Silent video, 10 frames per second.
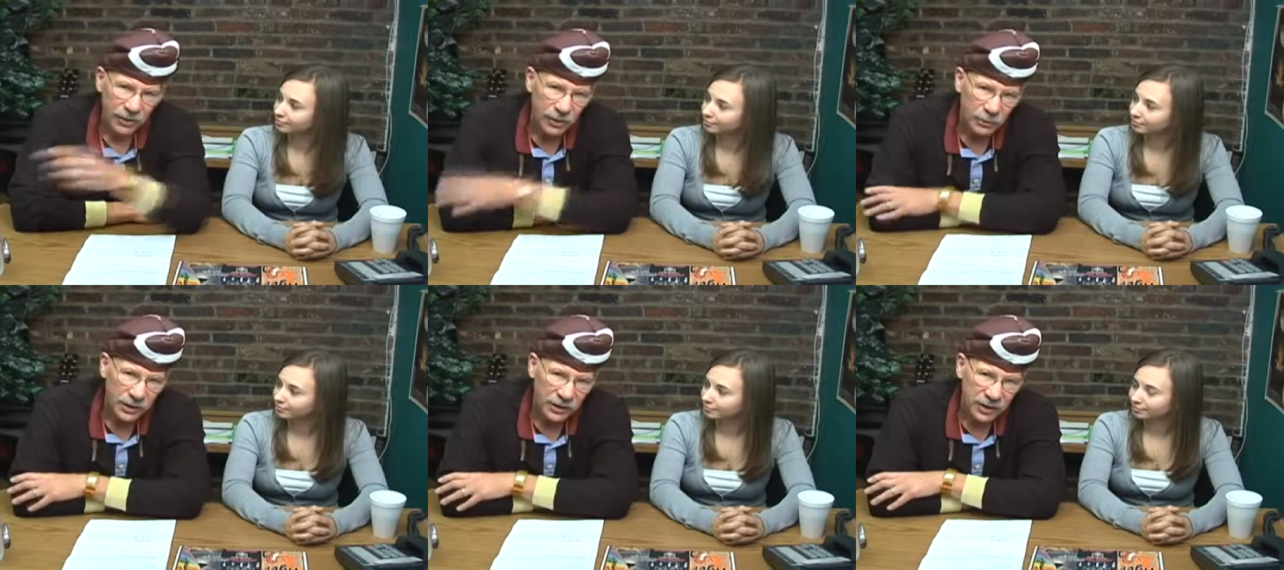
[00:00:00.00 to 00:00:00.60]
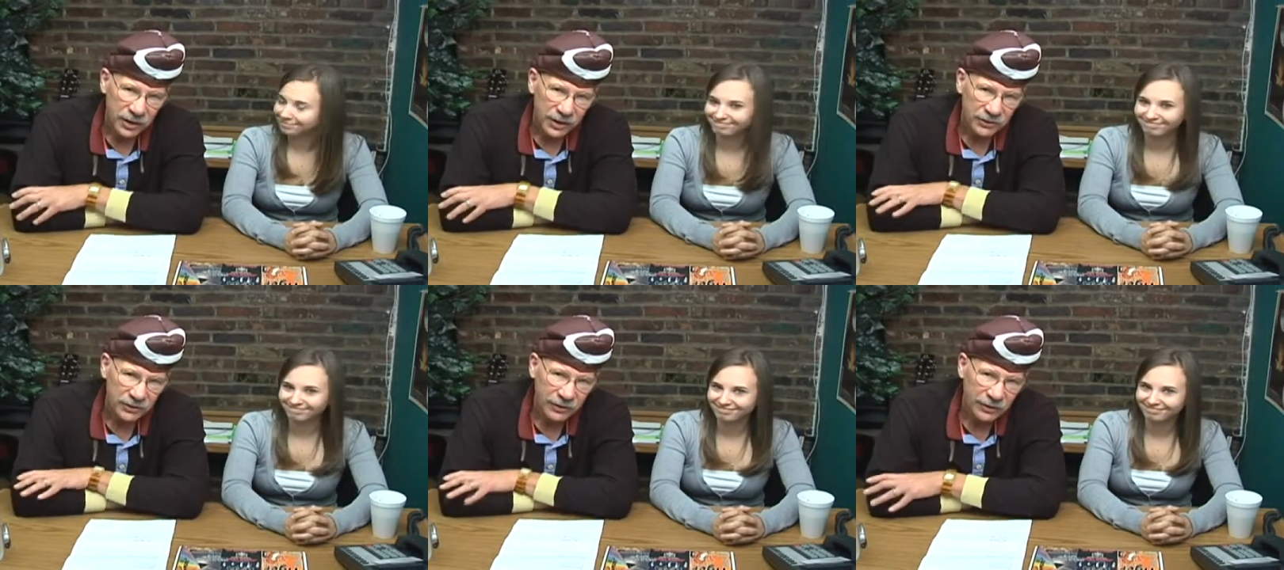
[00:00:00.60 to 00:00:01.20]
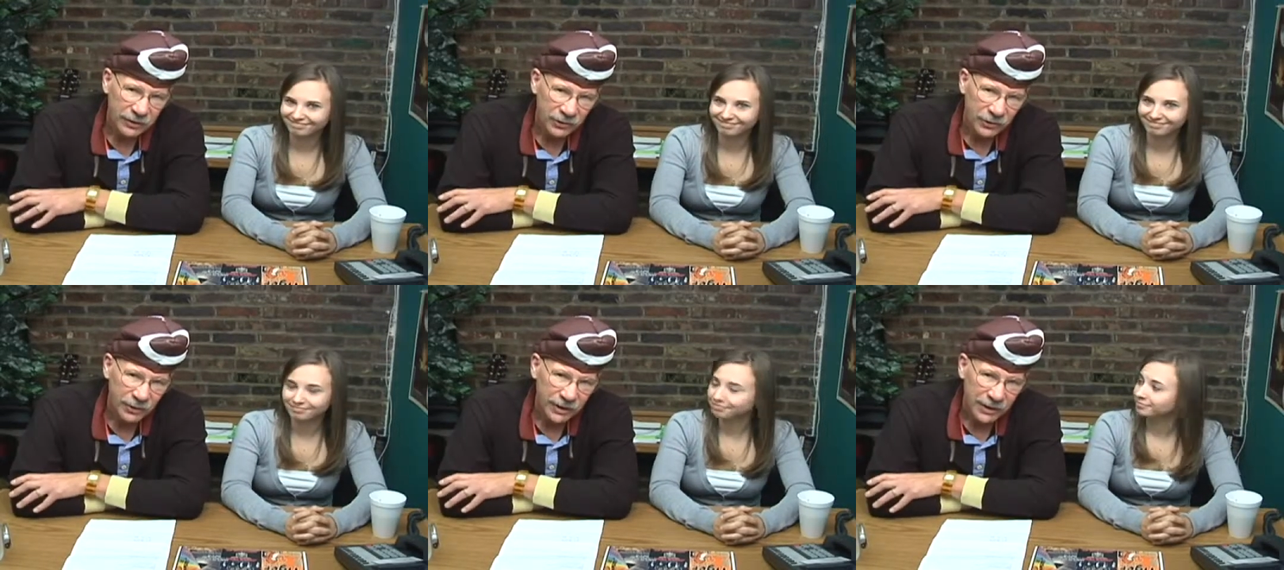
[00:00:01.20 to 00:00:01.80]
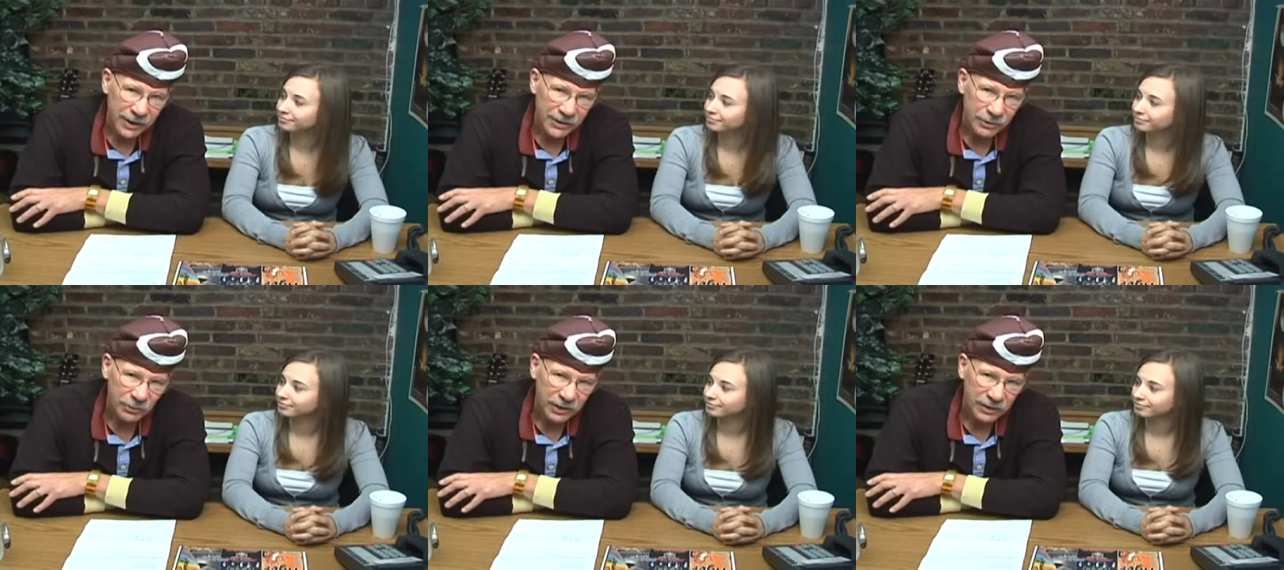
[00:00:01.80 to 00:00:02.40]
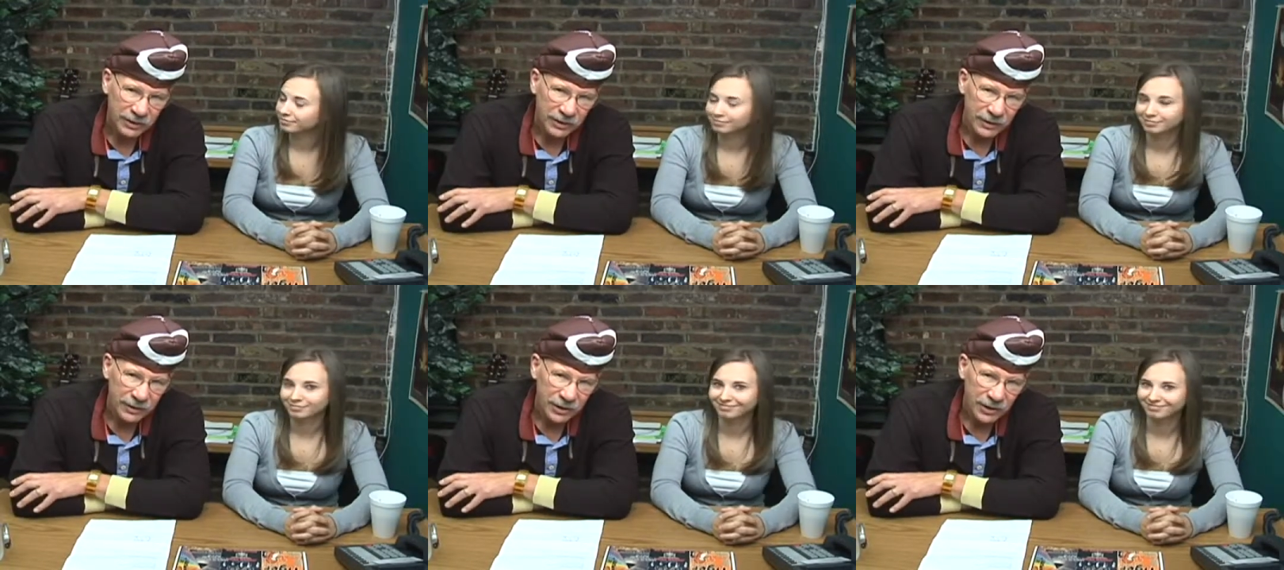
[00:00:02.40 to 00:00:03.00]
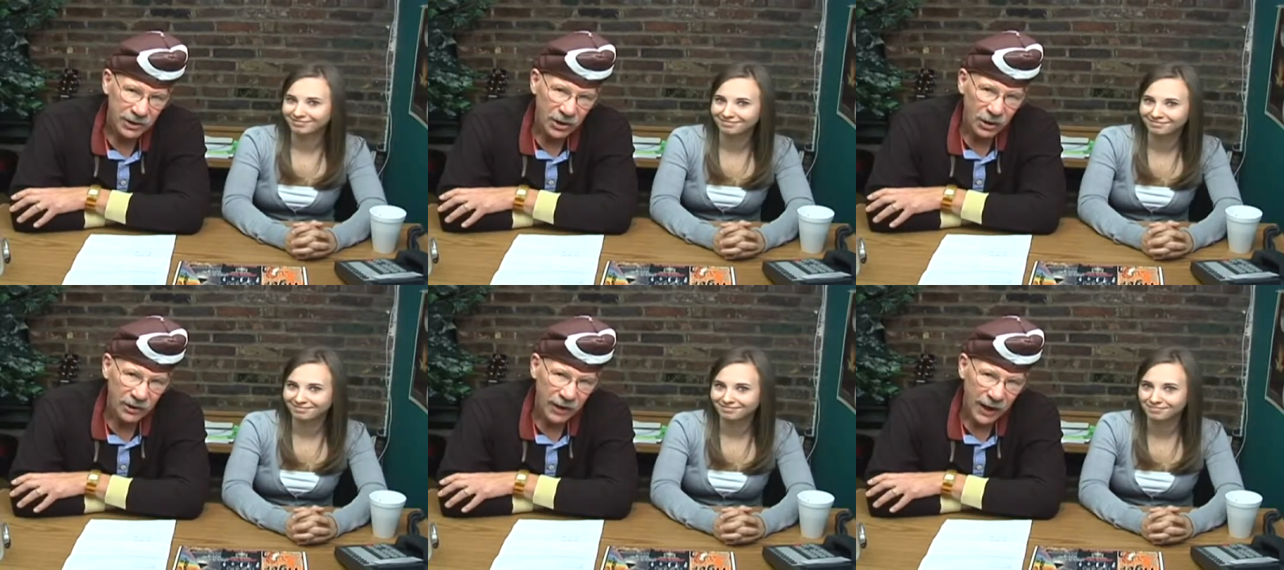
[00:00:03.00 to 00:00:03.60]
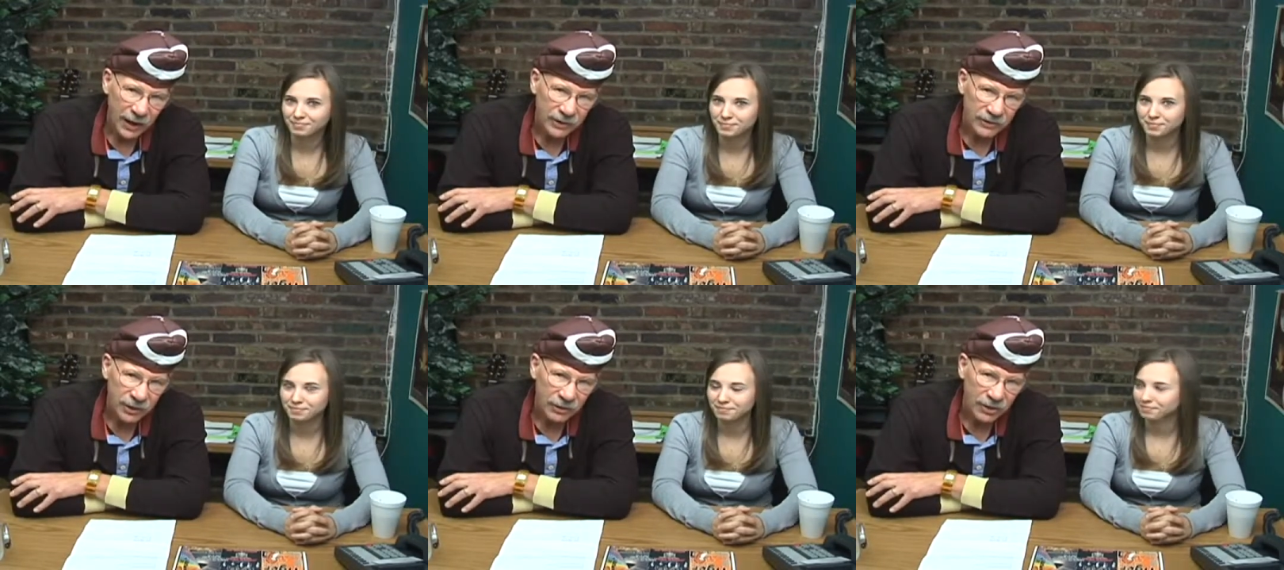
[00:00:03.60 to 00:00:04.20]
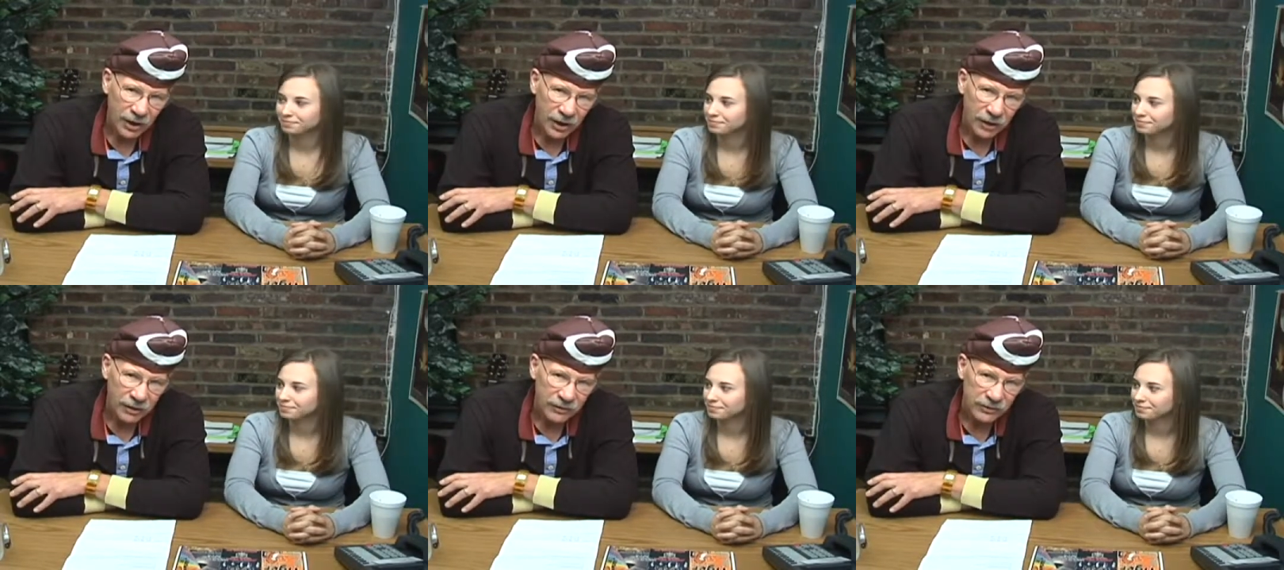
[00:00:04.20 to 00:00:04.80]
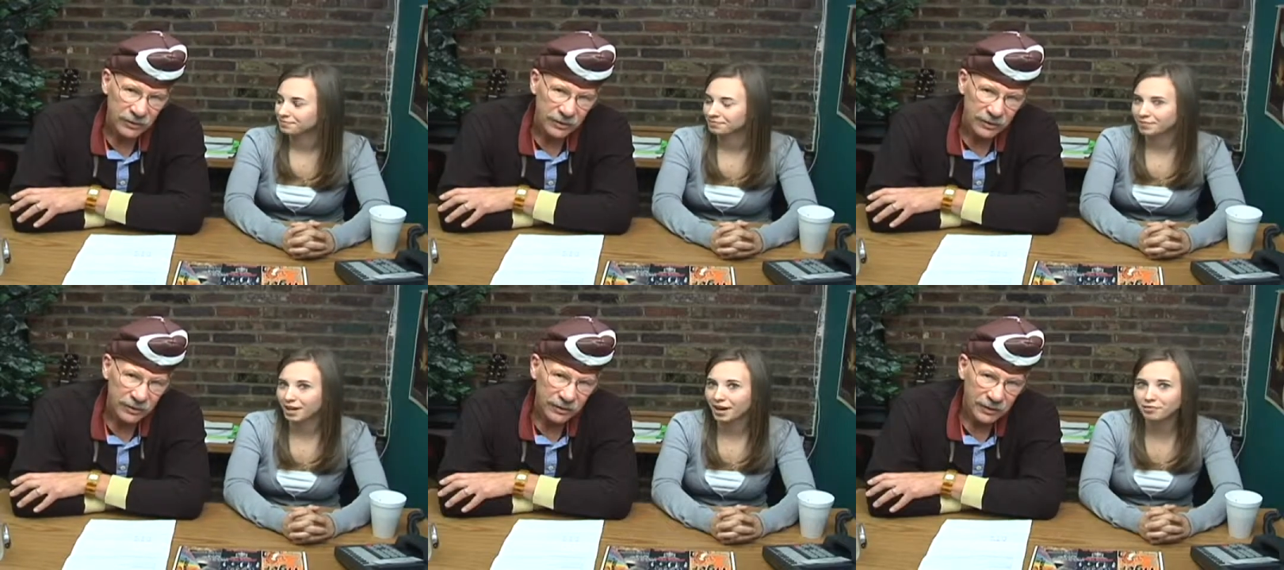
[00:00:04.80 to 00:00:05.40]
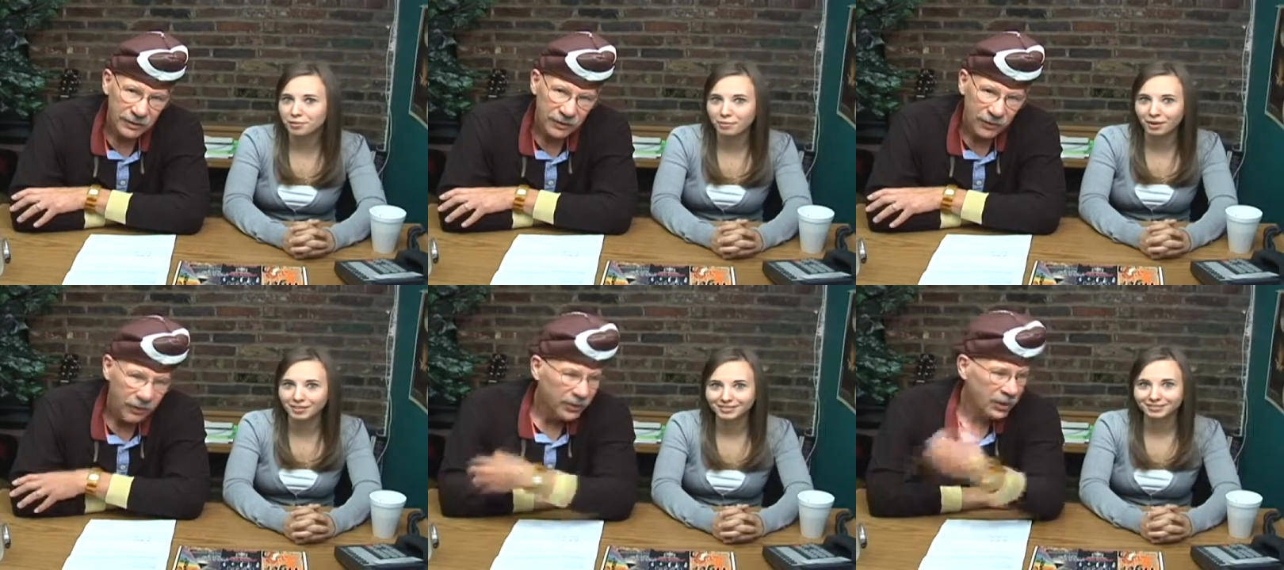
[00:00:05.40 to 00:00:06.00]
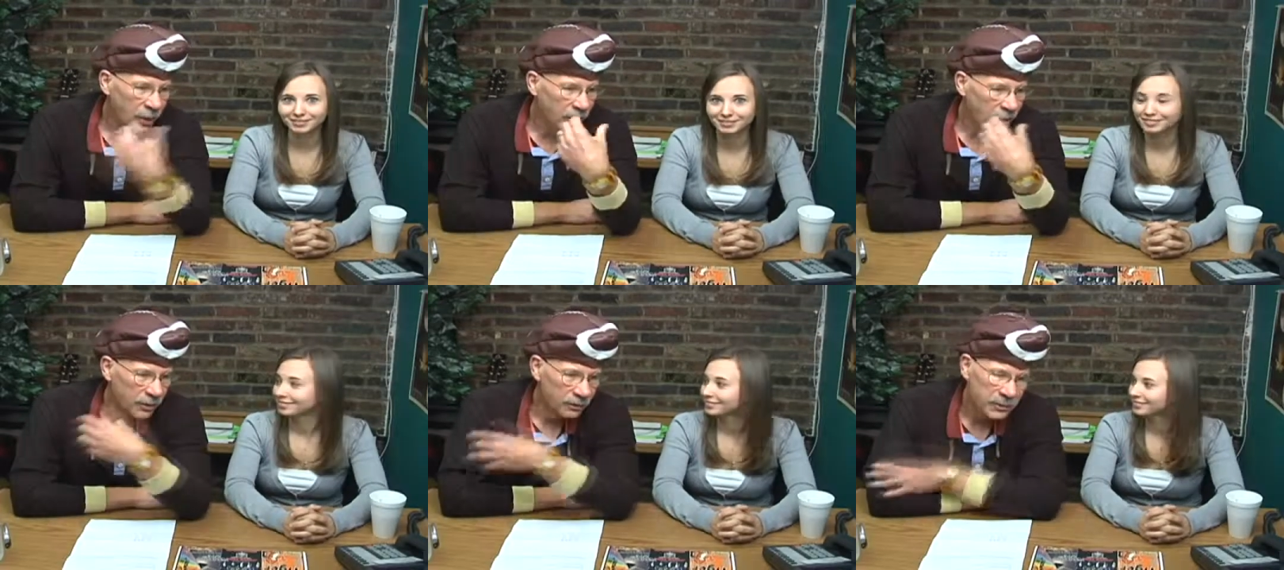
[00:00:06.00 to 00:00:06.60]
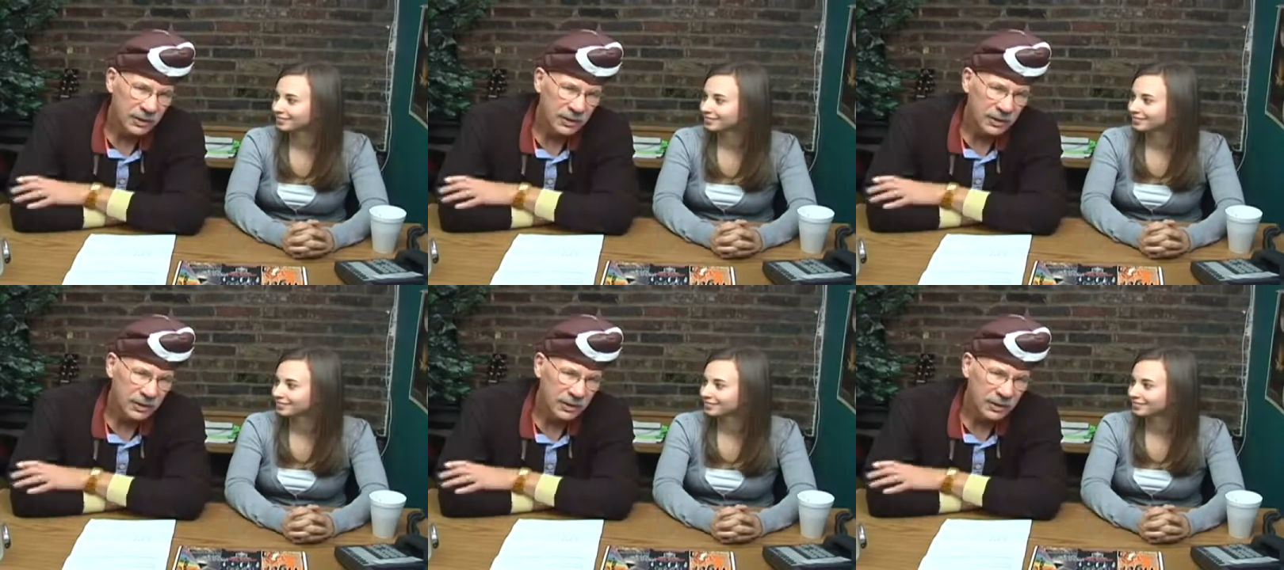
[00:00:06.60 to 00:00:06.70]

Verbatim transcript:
Speaker 1: a good week. Uh, to tune in next week. Go Cats. Go Cards.
Speaker 2: Yay football.
Speaker 1: Go home.